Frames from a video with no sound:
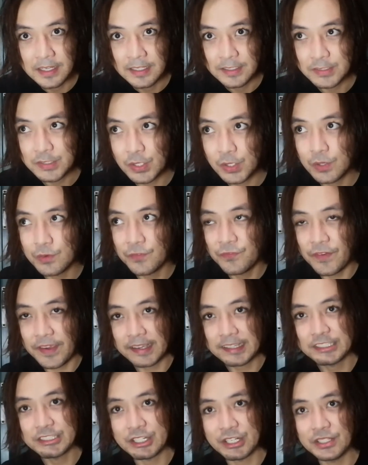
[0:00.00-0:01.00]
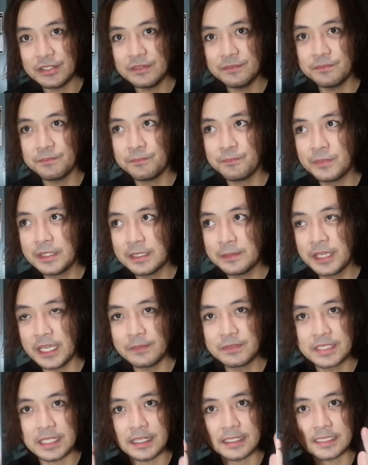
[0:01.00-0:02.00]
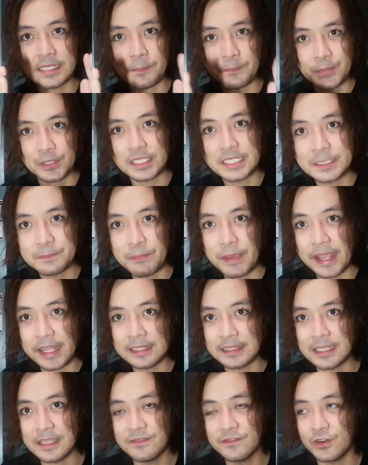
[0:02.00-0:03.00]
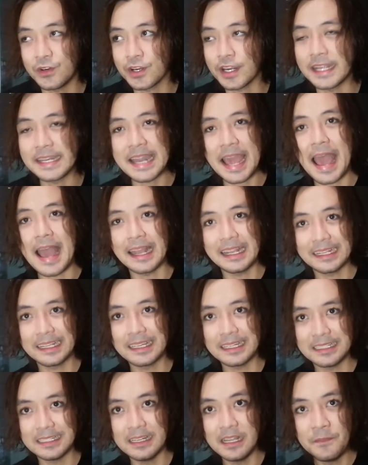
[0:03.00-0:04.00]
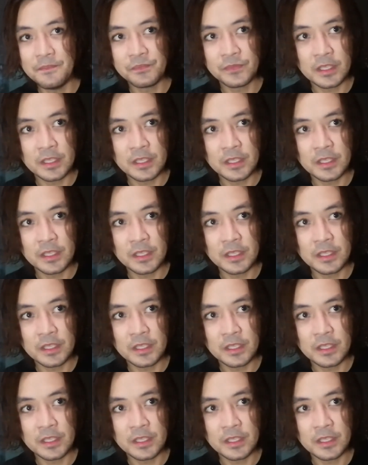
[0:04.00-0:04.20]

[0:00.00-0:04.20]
So fiction gives us a perspective or an angle